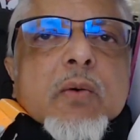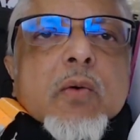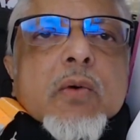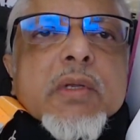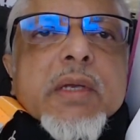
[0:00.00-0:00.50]

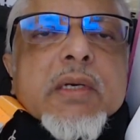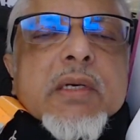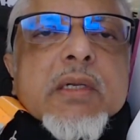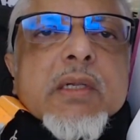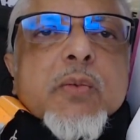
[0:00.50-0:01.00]
All can
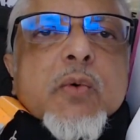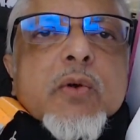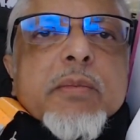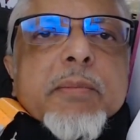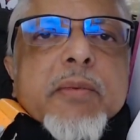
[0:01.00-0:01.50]
earn
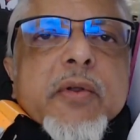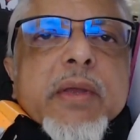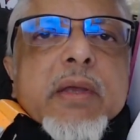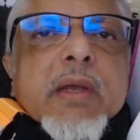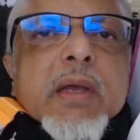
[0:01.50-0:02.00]
reward by
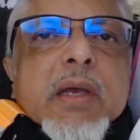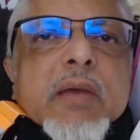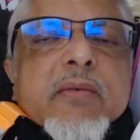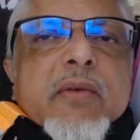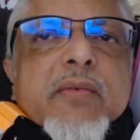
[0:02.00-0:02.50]
praying,
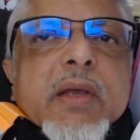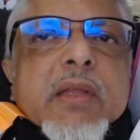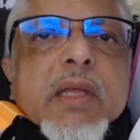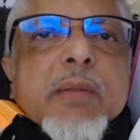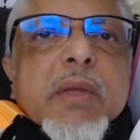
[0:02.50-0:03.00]
having
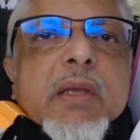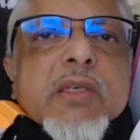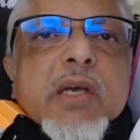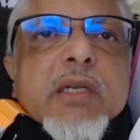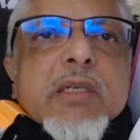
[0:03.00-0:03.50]
faith, and being
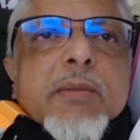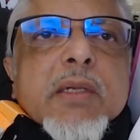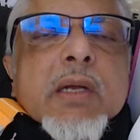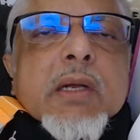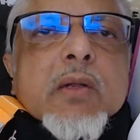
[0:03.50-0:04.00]

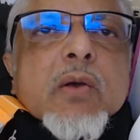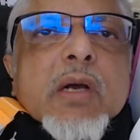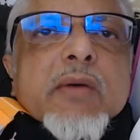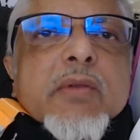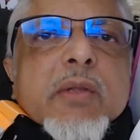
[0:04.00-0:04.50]
charitable,
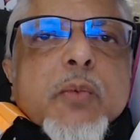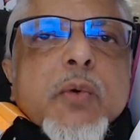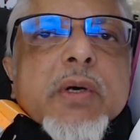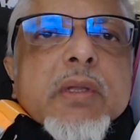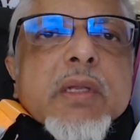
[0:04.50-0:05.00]
looking after the
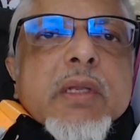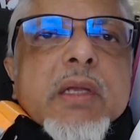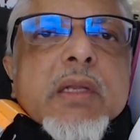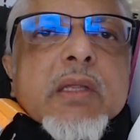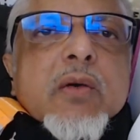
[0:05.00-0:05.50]
poor, the
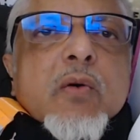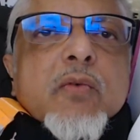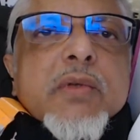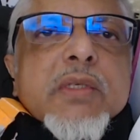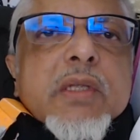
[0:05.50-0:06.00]
needy, the
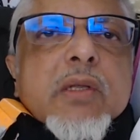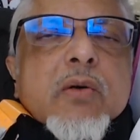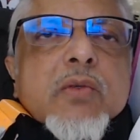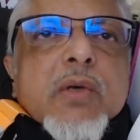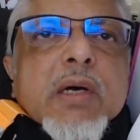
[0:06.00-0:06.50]
orphans, and
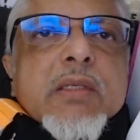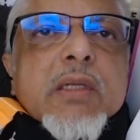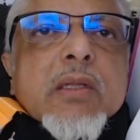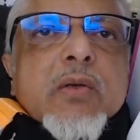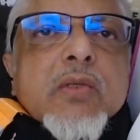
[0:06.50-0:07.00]
those who ask
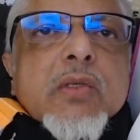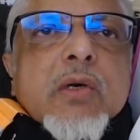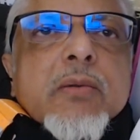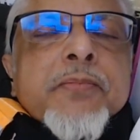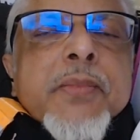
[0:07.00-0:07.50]
and those who
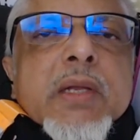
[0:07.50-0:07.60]
don't.